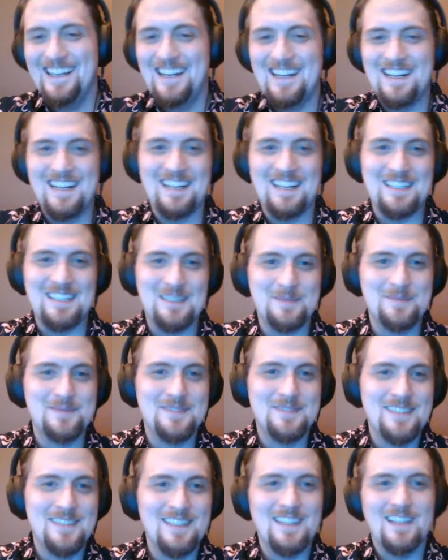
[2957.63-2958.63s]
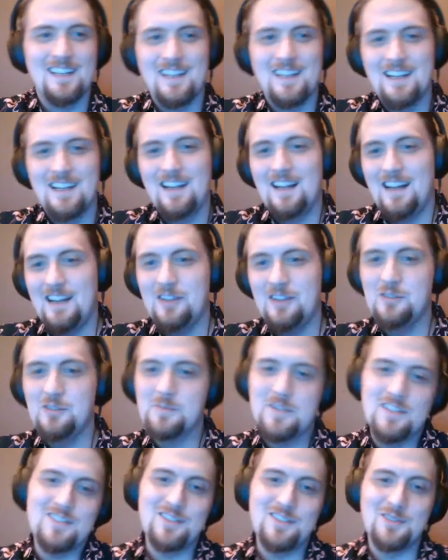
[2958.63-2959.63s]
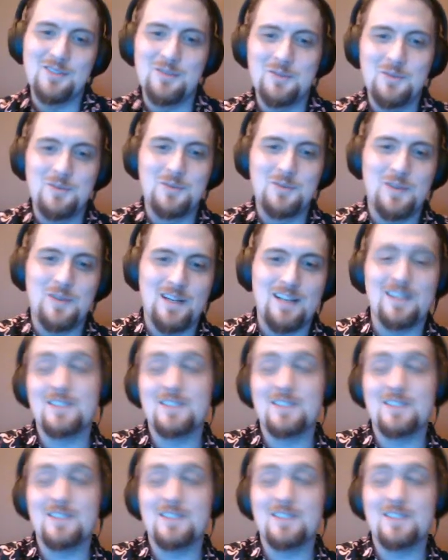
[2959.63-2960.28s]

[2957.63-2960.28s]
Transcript: I hope to do